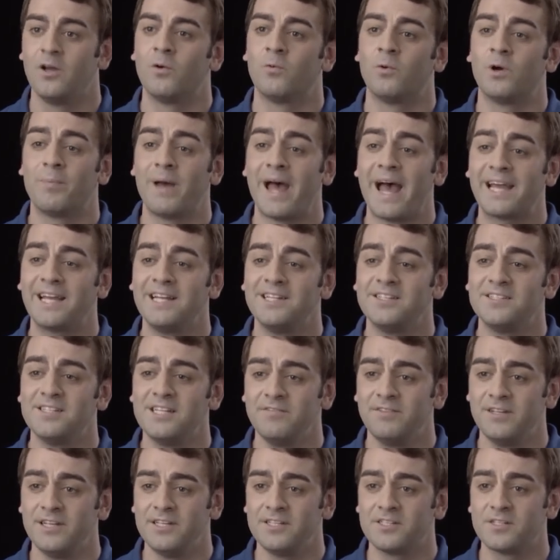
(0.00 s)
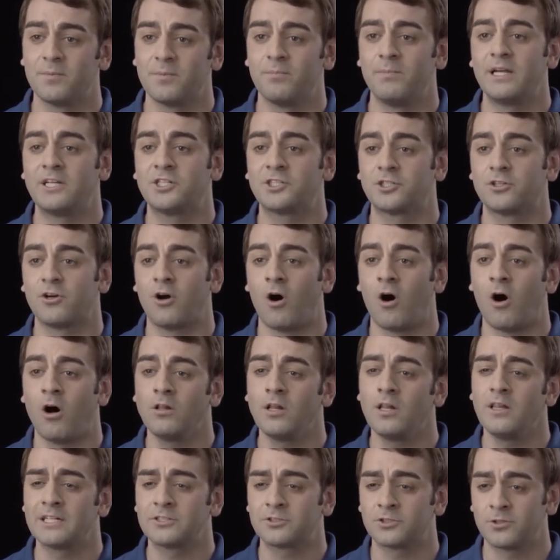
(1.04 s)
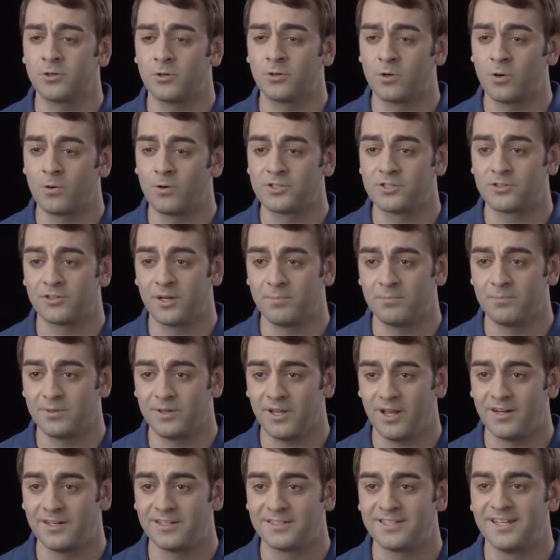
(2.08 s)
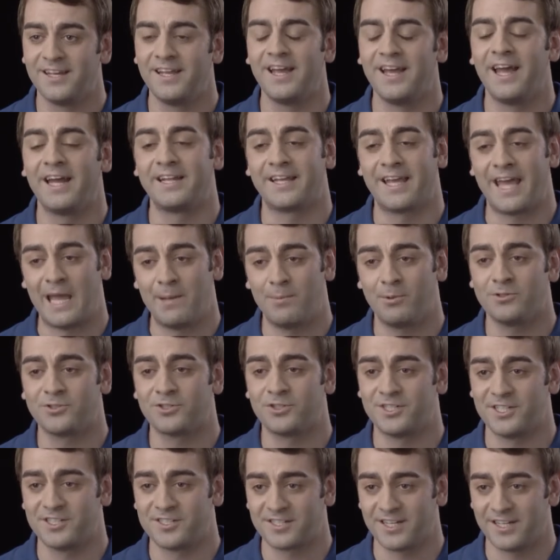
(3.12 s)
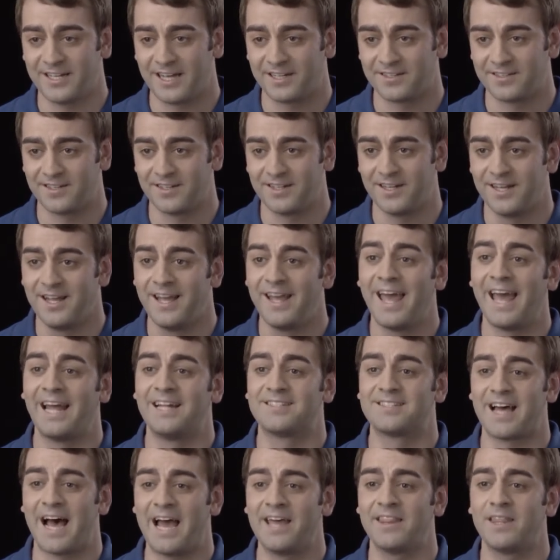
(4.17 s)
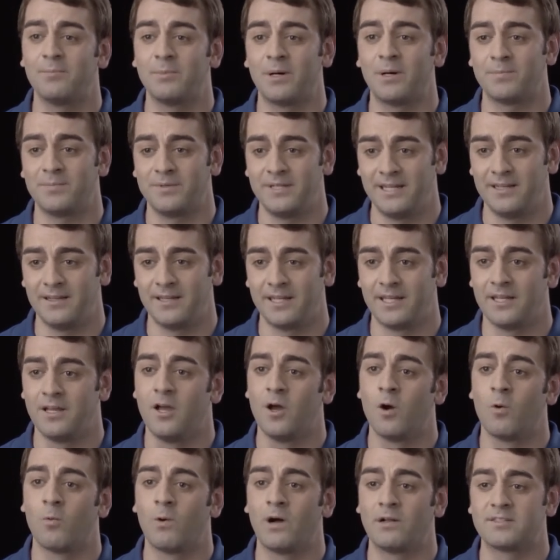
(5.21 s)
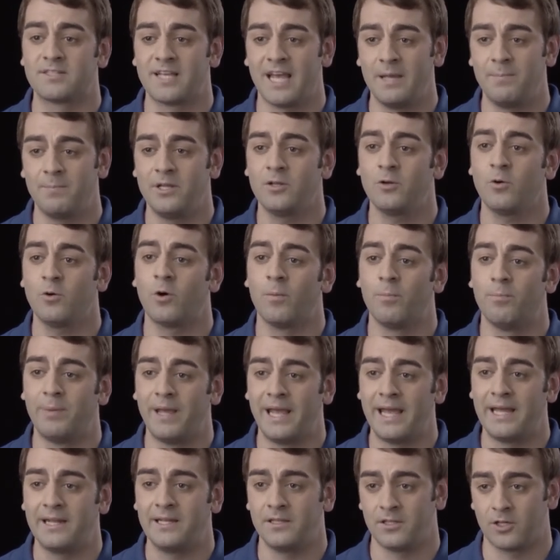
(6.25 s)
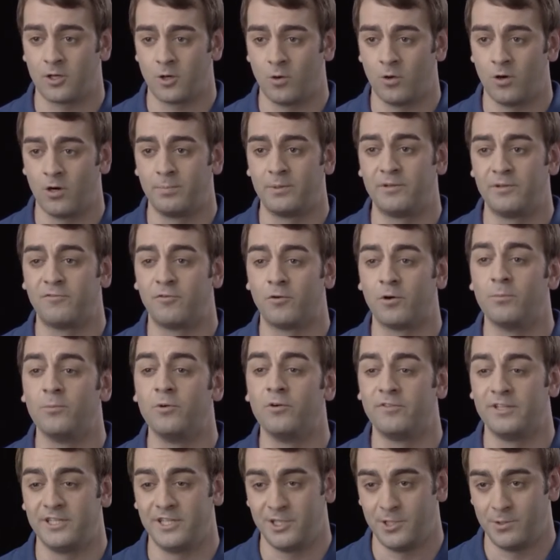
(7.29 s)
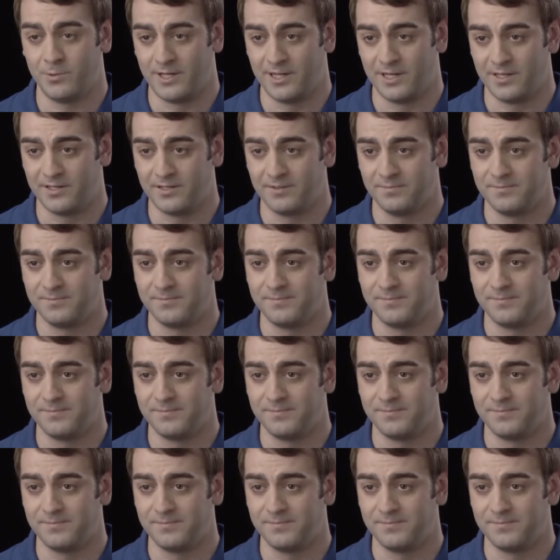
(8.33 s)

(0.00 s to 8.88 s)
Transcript: When packing TVs, make sure all electrical cords are unplugged and cables are disconnected, and tie them up neatly while taping or banding the cord before moving the unit.